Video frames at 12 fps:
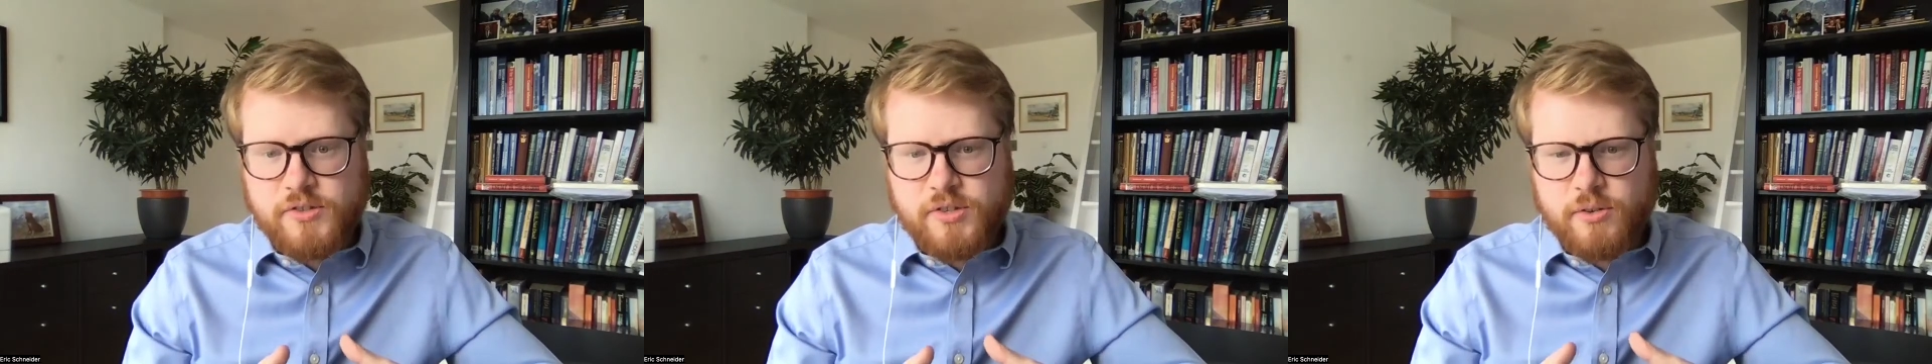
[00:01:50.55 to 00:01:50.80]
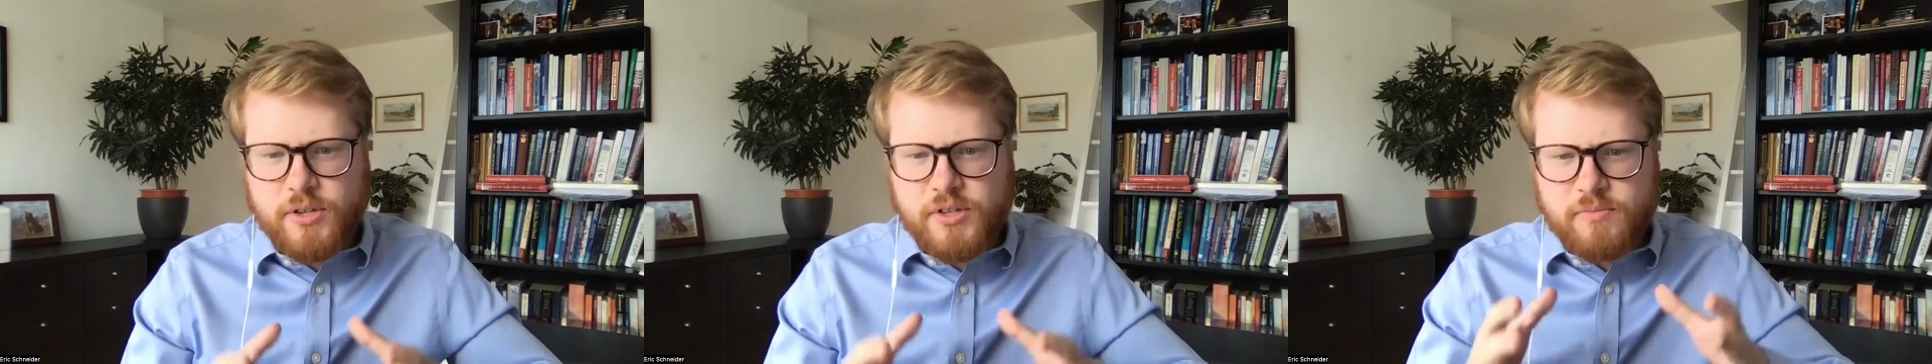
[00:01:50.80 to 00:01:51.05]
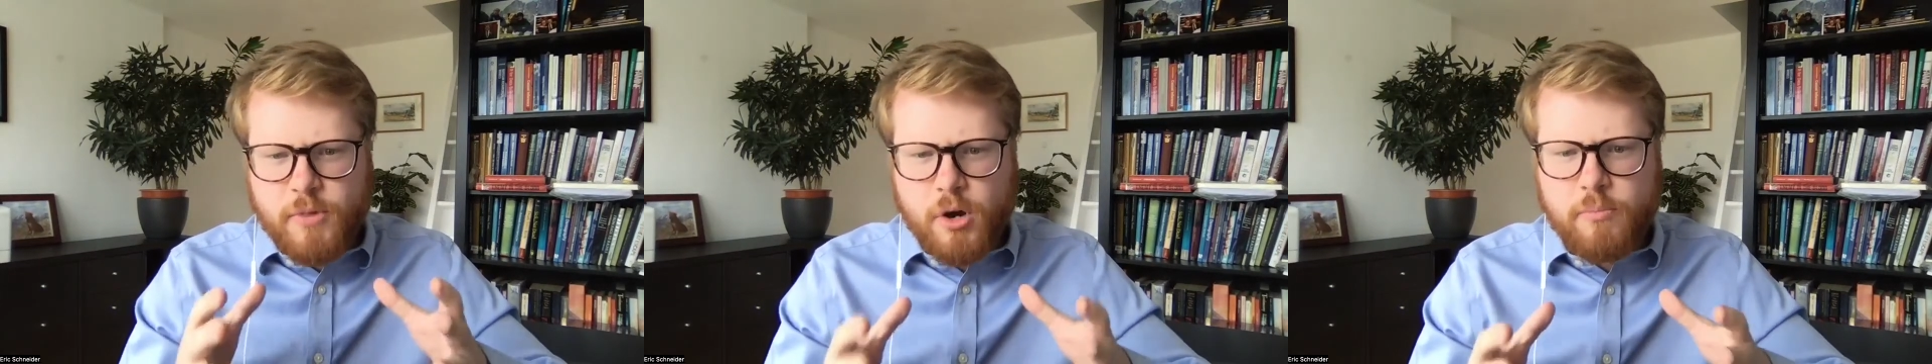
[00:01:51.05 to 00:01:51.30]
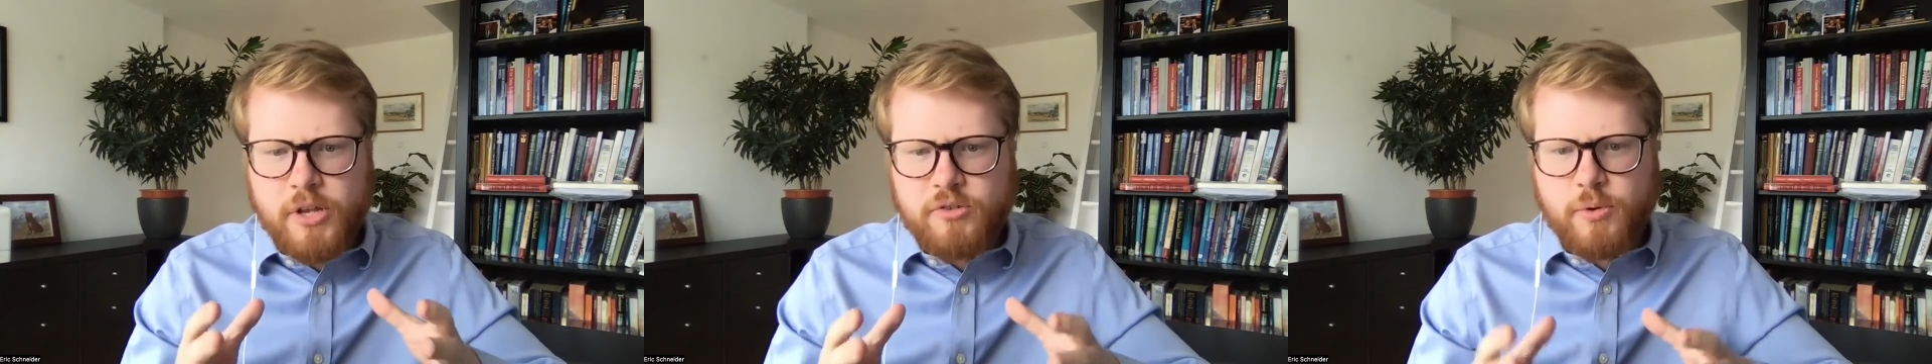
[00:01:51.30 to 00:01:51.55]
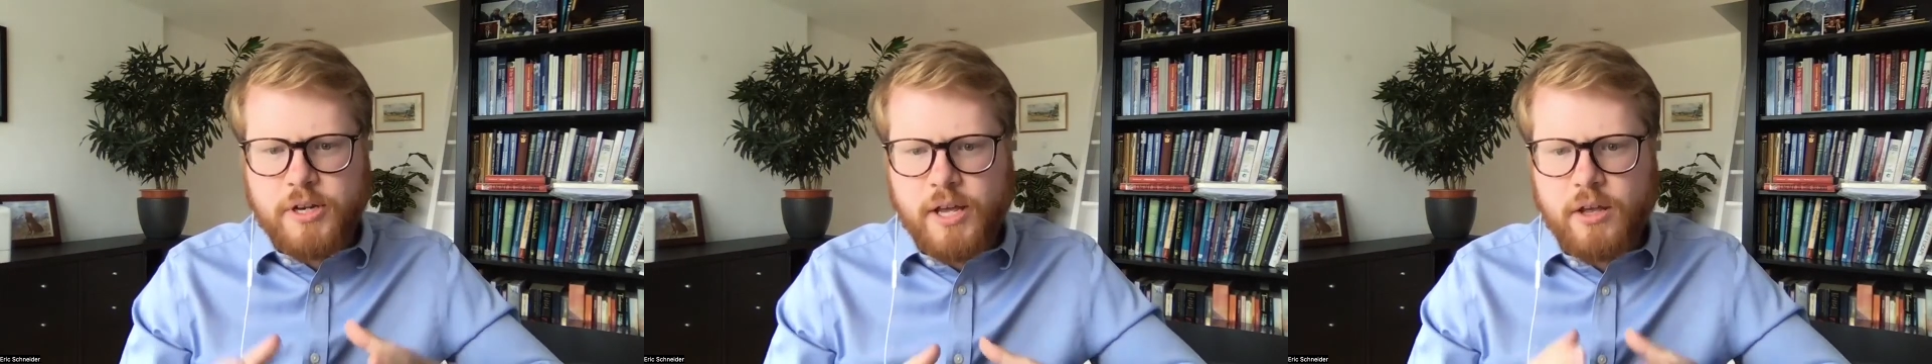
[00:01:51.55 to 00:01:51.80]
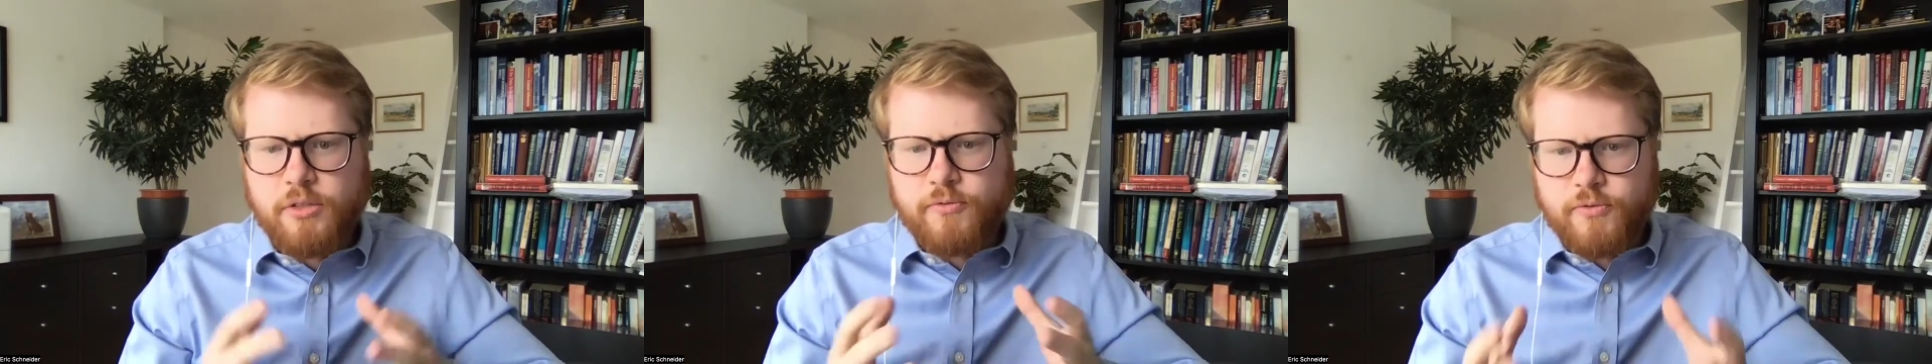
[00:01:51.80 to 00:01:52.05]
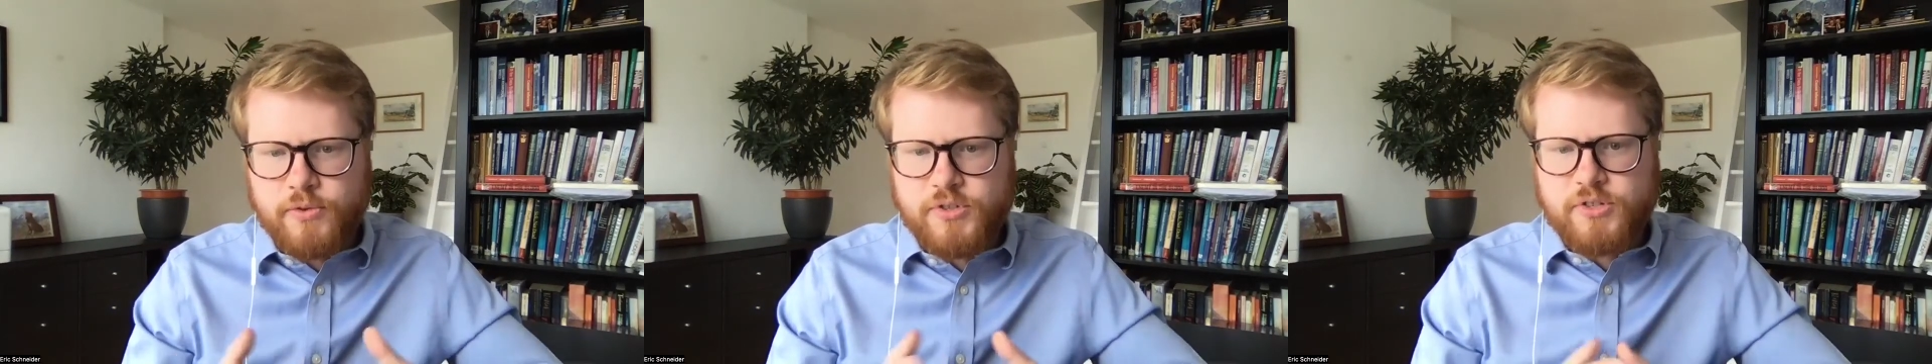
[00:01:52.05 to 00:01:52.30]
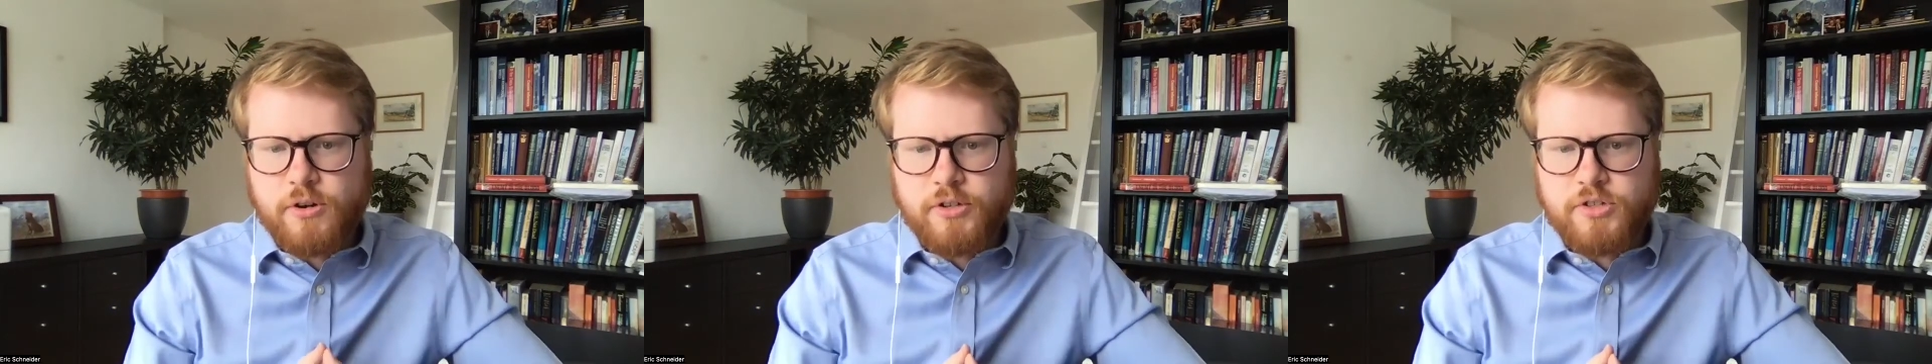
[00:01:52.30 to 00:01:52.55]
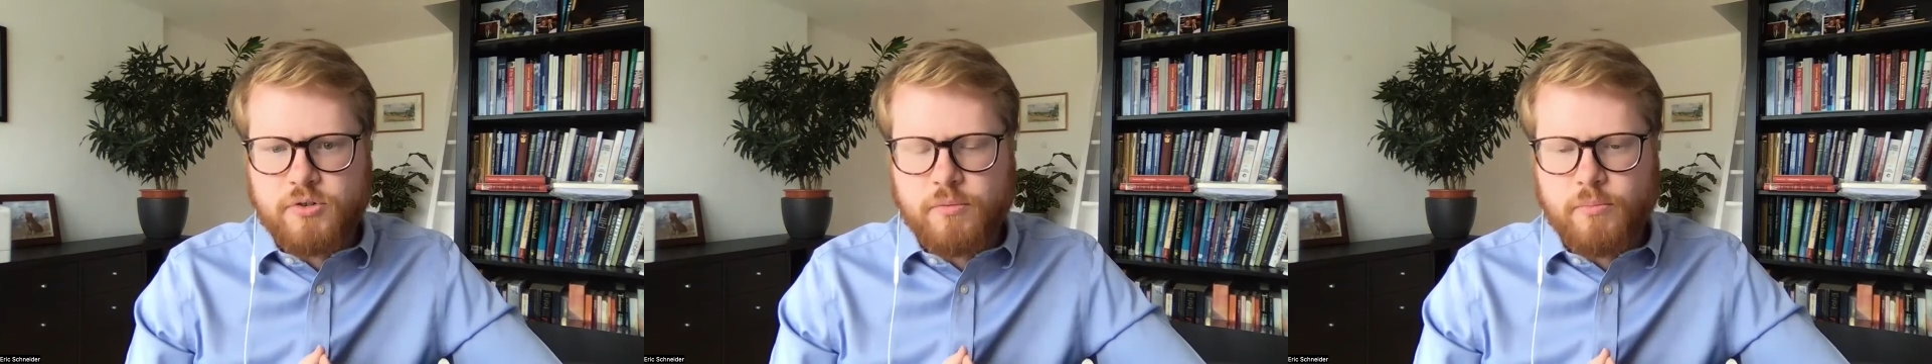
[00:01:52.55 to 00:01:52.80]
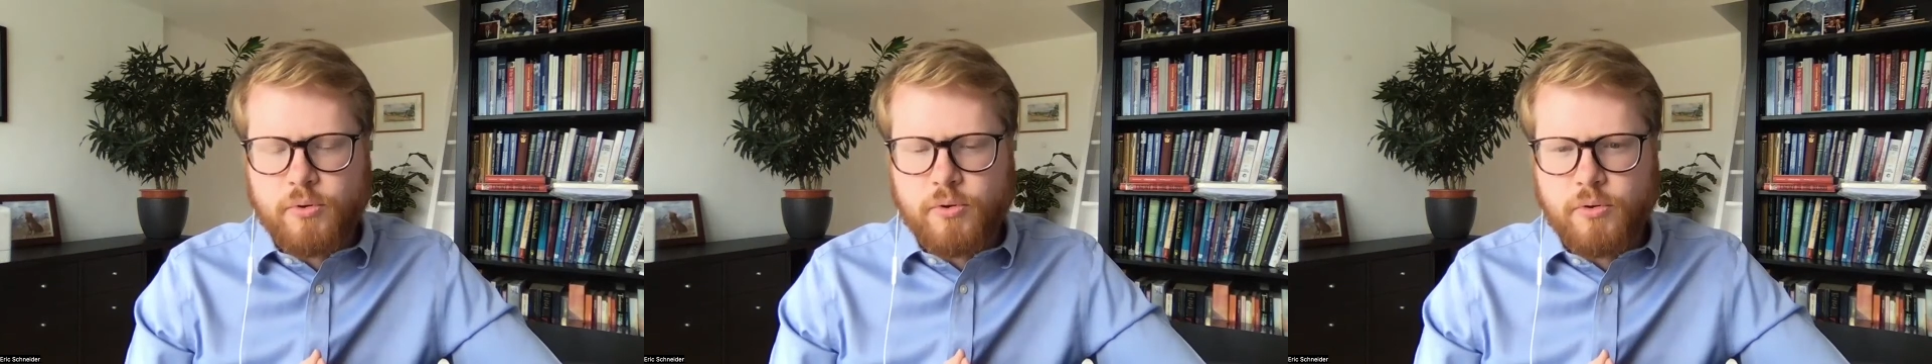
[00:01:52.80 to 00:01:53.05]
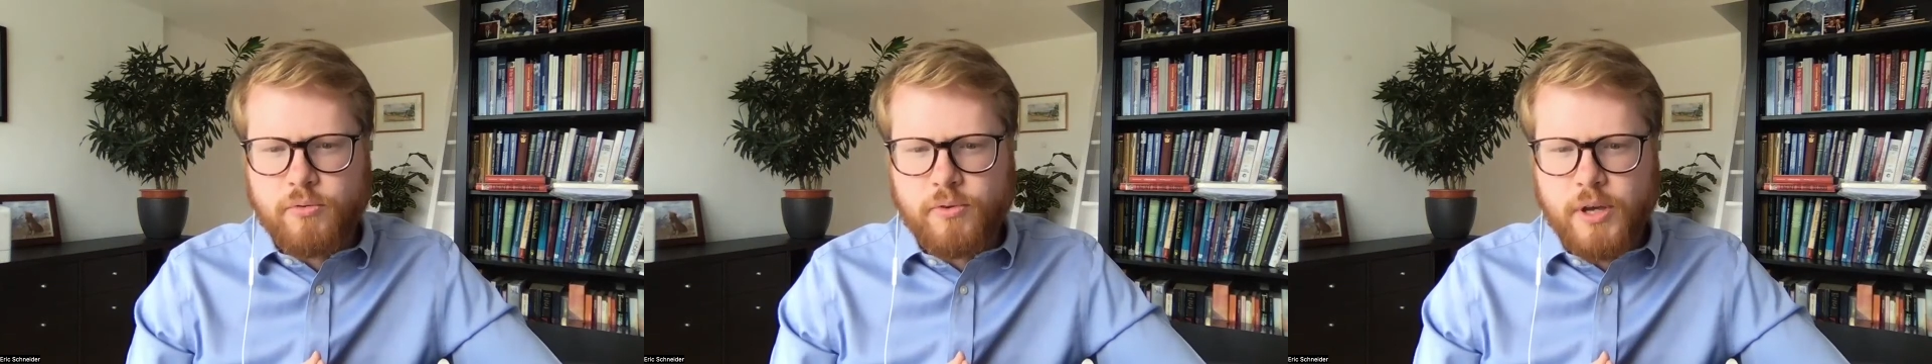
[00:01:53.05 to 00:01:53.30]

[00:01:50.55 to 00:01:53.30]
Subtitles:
So this moment when health first started to improve.